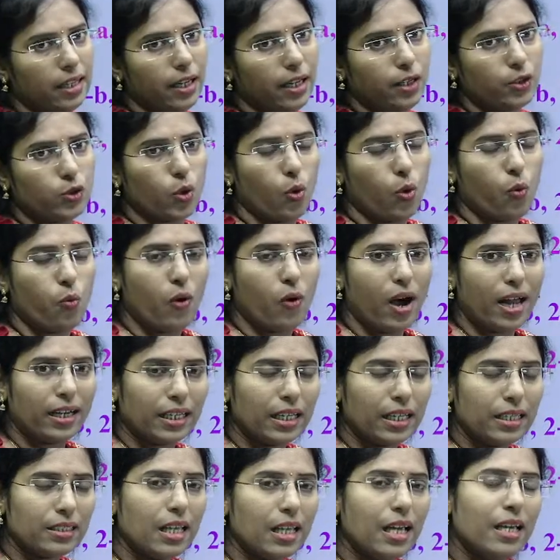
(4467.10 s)
So, one
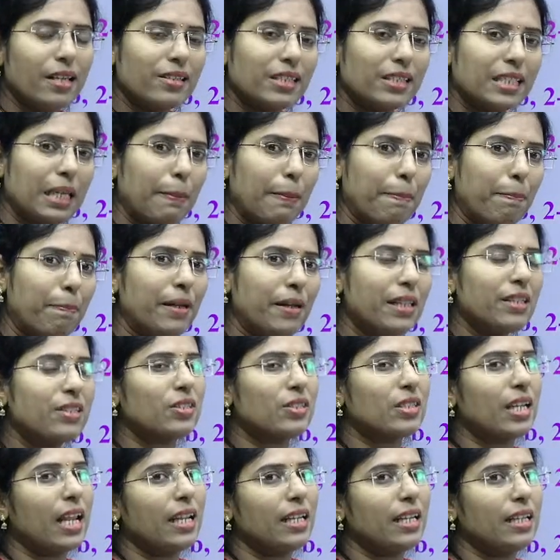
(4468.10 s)
is simple
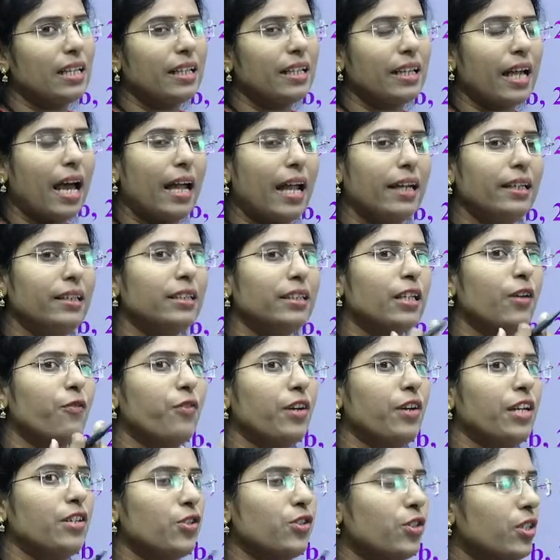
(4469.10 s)
staining and
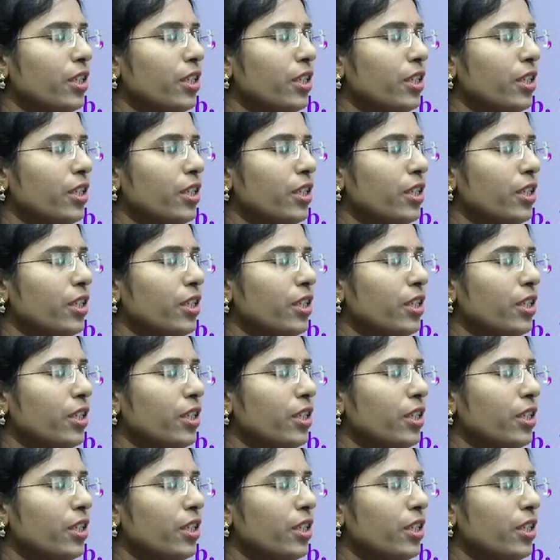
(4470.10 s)
differential